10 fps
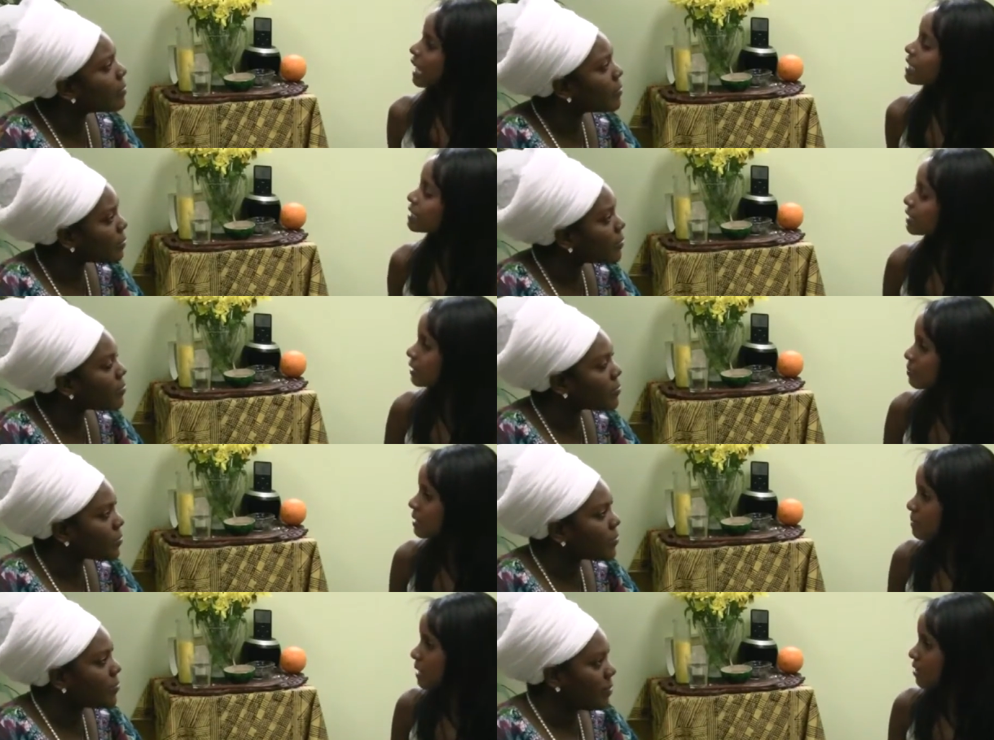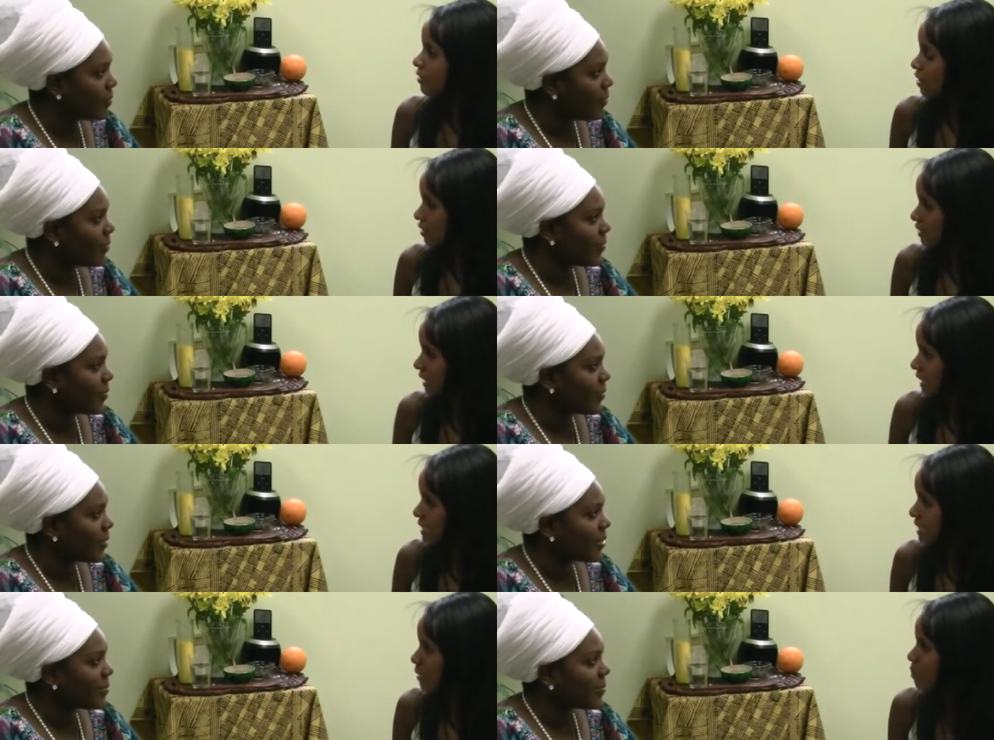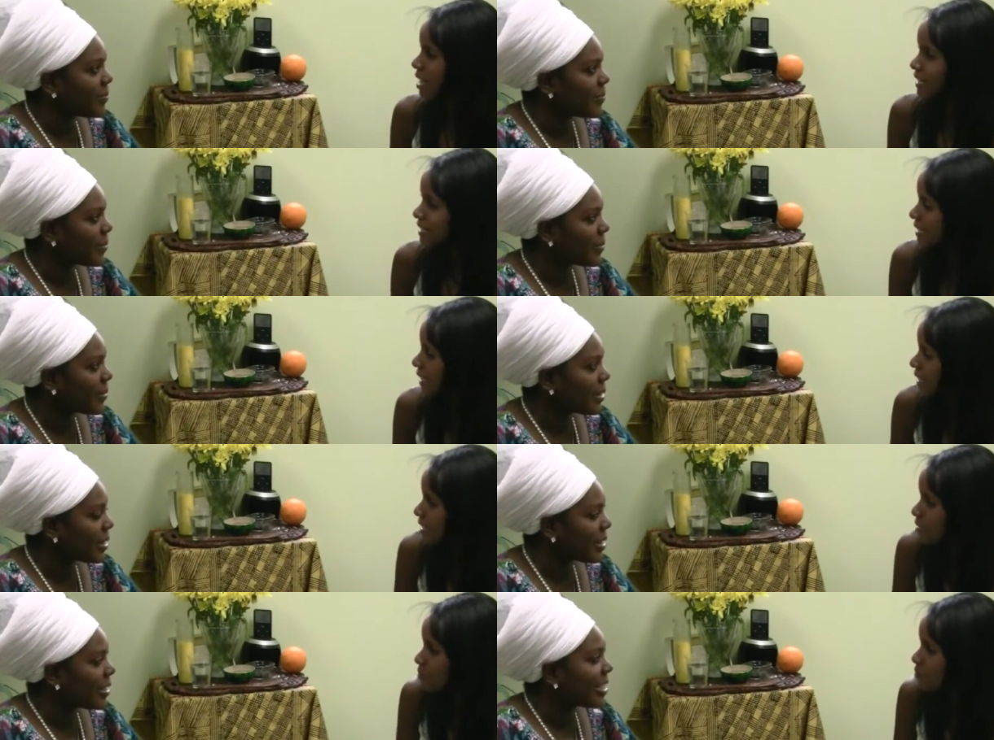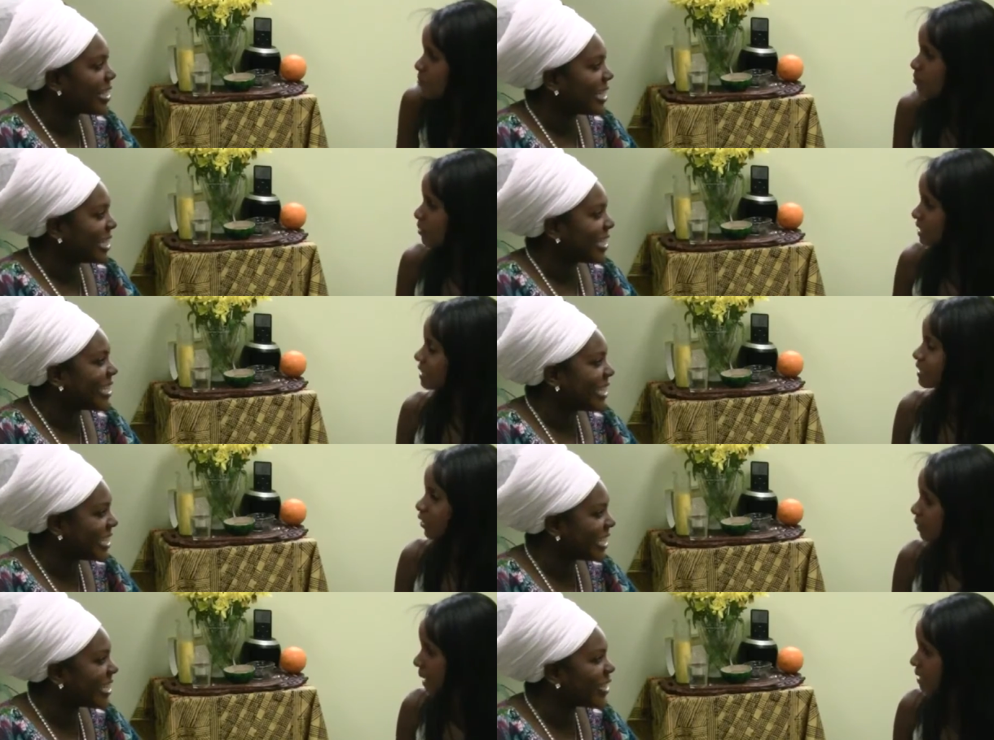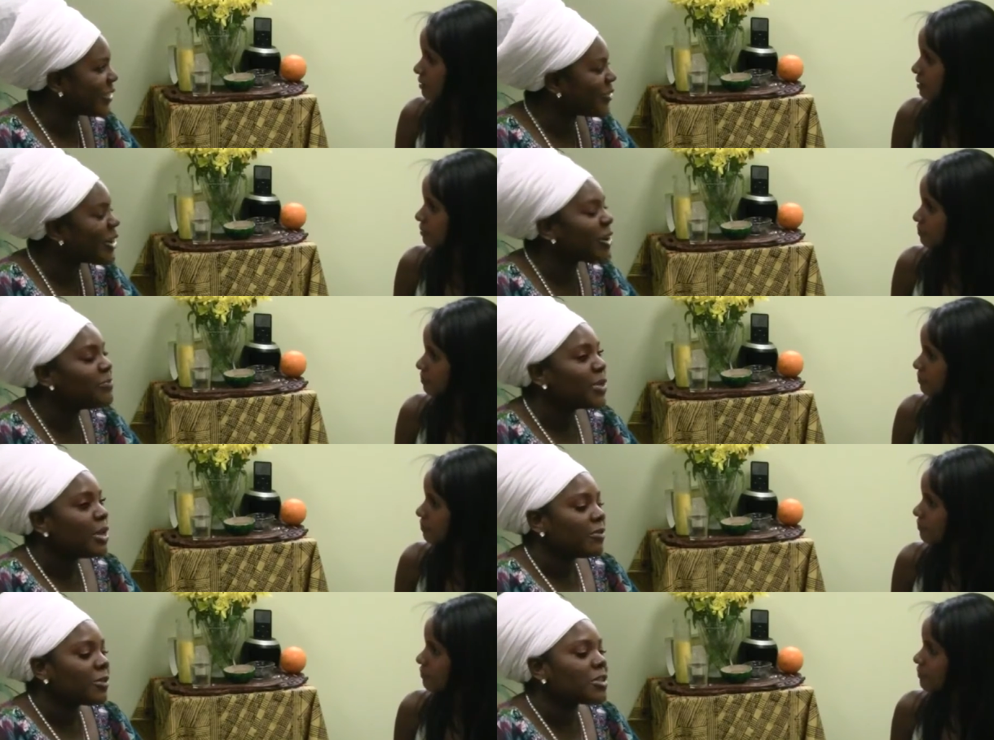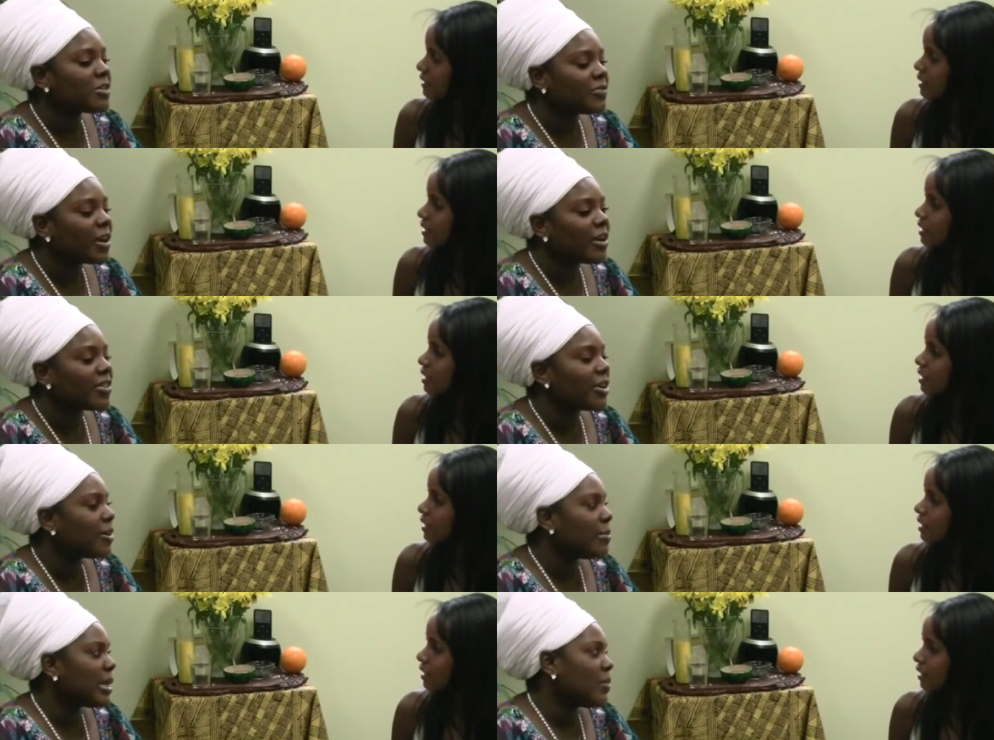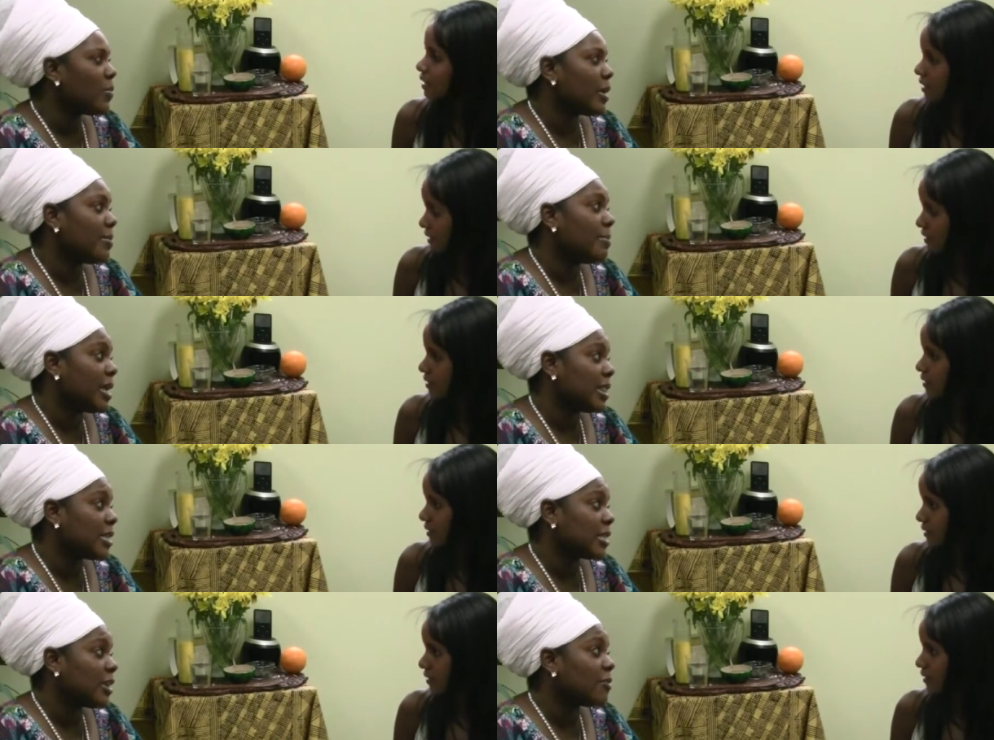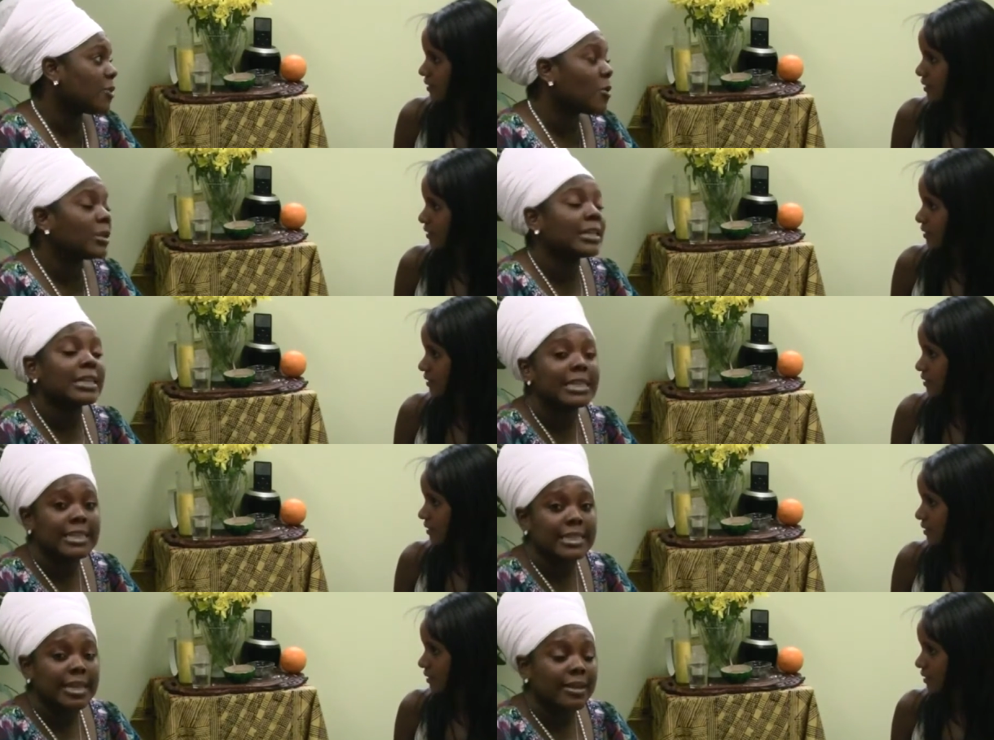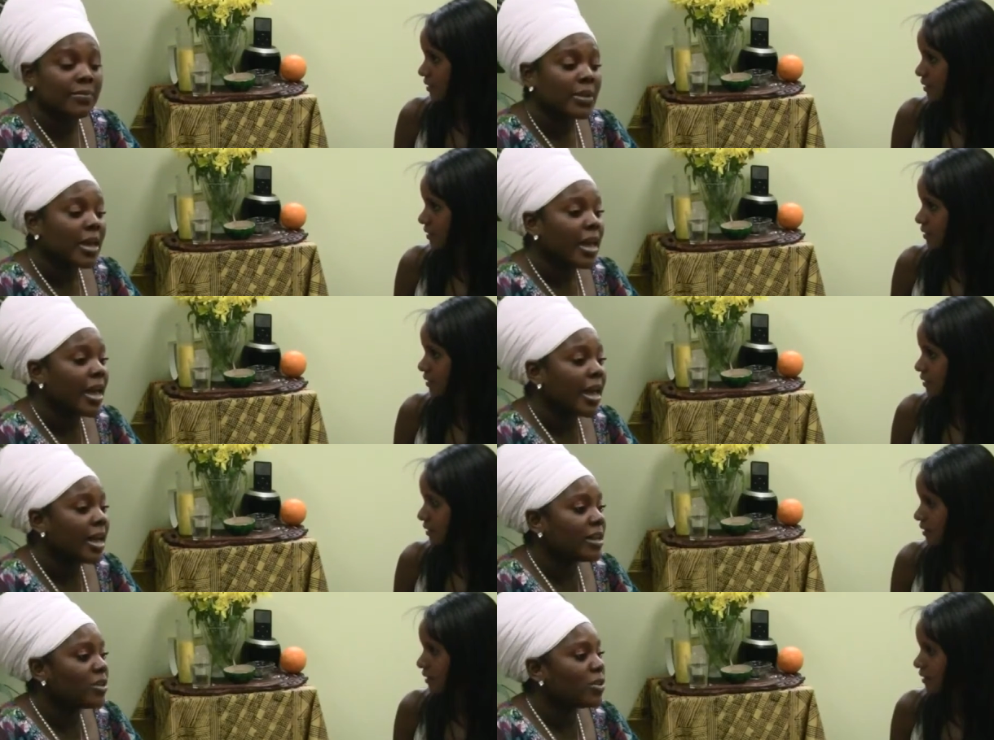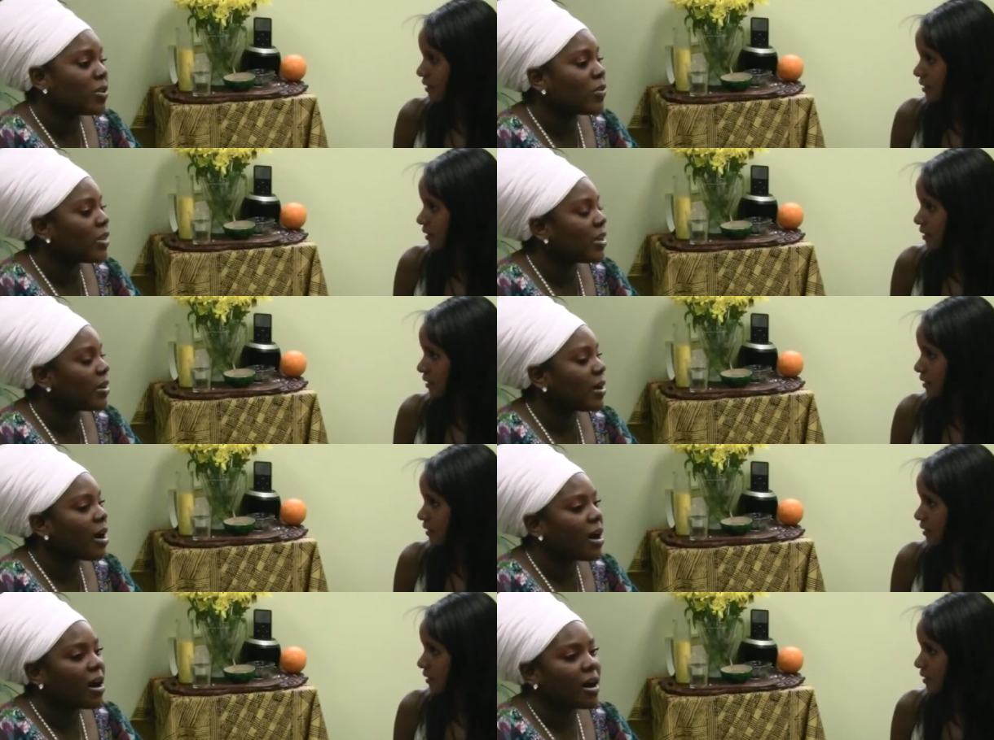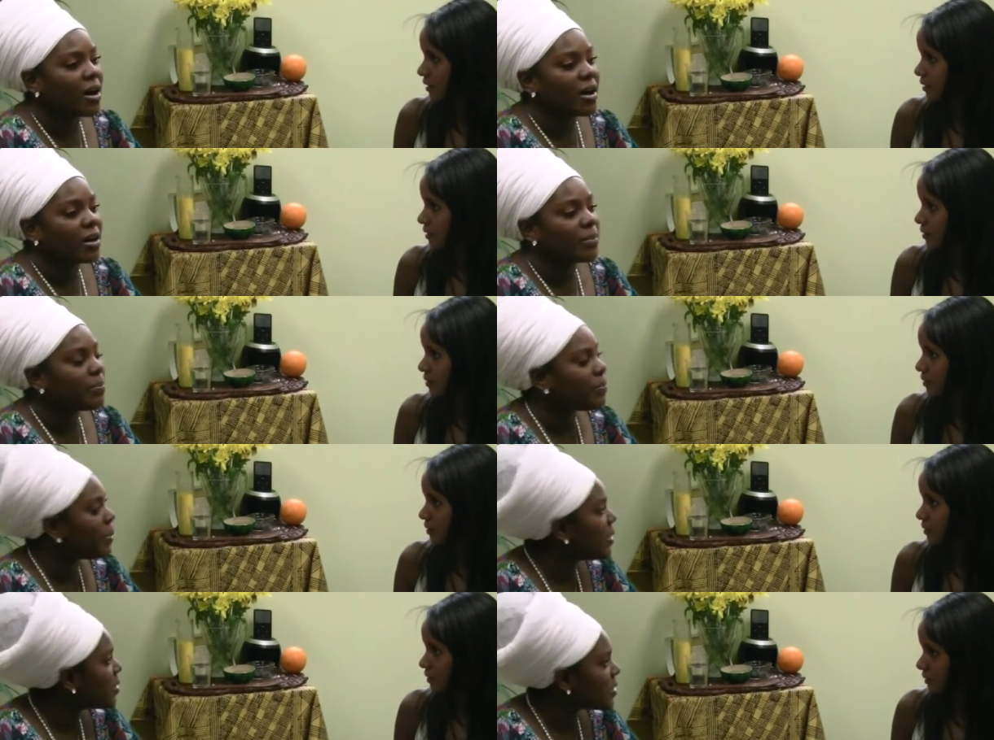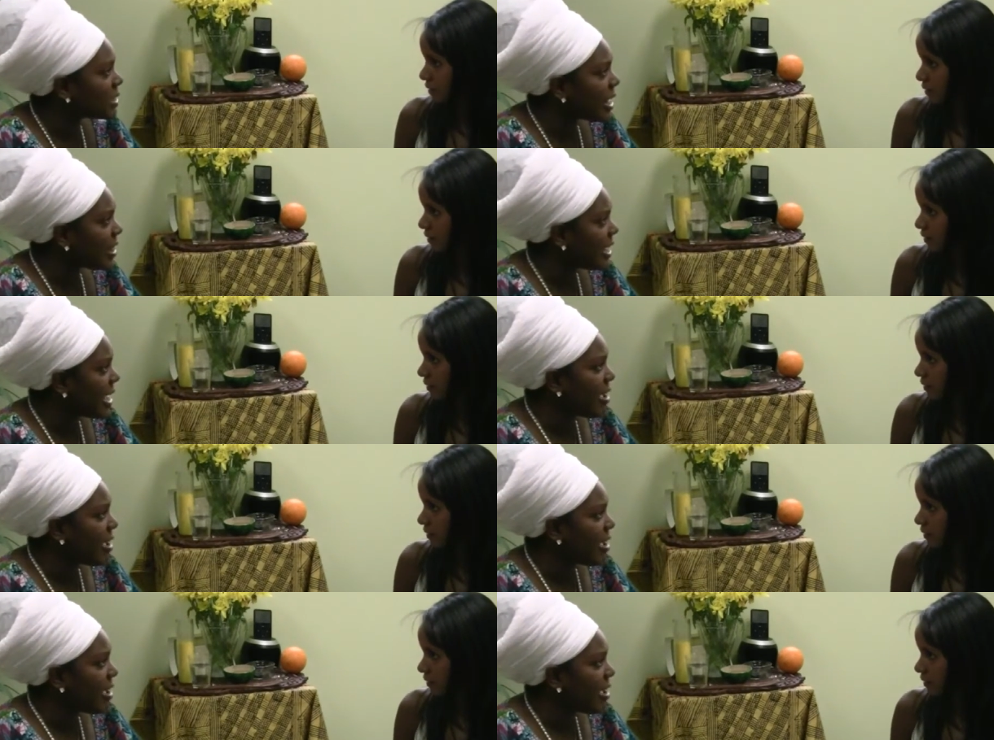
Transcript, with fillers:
Speaker 1: tell us a little bit about colon cleansing. What is it? What is this all about? Well, first of all, there
Speaker 2: are many methods of colon cleansing. And, you know, there are pills that they